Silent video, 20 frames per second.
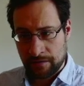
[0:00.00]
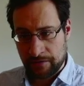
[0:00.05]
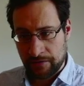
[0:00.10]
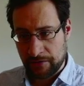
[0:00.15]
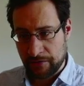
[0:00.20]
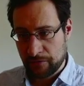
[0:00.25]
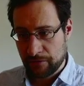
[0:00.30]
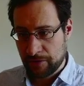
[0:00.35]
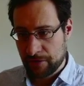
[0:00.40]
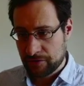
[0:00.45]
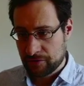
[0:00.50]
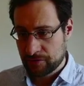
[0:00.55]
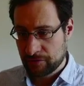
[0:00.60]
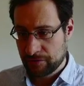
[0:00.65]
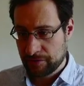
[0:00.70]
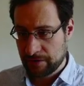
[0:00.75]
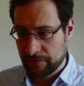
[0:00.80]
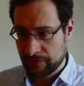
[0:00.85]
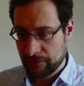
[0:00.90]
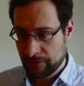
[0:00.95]
So yeah, sure
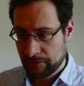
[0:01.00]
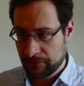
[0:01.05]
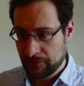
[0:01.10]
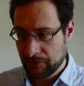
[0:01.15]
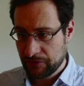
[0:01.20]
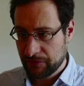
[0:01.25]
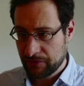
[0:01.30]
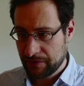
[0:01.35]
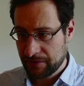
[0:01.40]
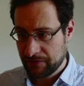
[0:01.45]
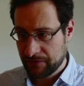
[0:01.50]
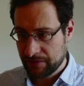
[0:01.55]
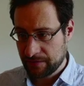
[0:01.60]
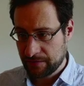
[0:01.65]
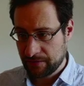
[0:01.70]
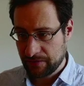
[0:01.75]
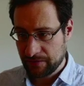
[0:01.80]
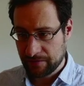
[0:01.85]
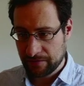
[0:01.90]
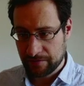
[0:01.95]
enough, now this finds
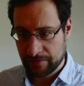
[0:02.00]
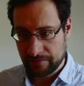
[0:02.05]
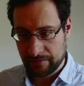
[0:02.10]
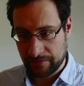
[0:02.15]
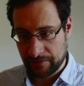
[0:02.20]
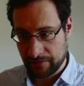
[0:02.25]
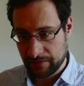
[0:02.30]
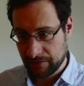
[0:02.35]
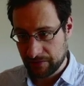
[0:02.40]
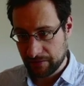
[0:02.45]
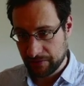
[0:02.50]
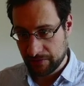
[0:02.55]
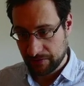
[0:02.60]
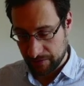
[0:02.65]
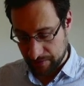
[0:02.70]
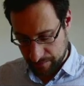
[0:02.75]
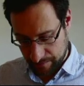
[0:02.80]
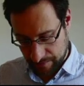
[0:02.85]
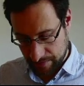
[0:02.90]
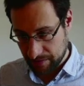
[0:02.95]
something. This is
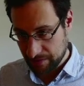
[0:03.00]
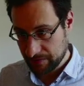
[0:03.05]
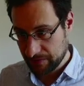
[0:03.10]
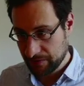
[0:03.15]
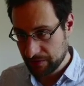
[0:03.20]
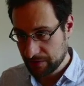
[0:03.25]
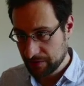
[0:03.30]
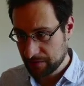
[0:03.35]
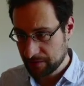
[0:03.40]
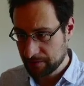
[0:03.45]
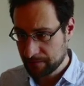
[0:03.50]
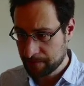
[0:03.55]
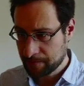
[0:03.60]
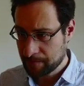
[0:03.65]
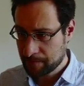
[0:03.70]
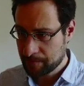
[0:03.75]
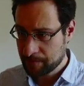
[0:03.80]
amazing.